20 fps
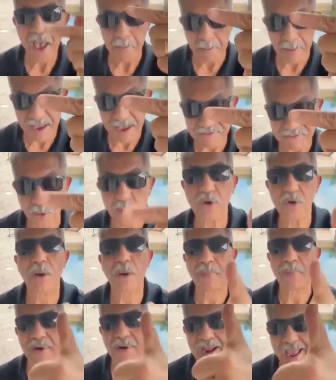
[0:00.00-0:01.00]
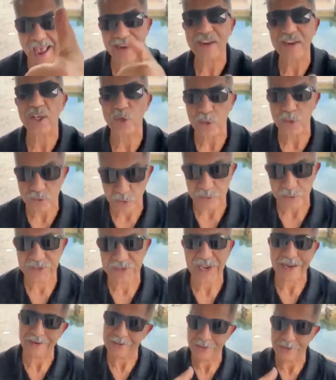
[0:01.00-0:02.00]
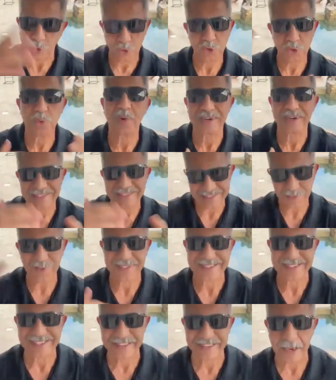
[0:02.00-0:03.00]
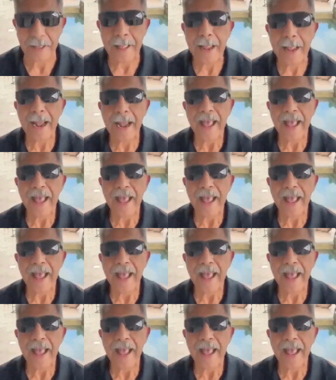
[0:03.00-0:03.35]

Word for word: my phone number, and the YouTube channel. So you want to see what's in there.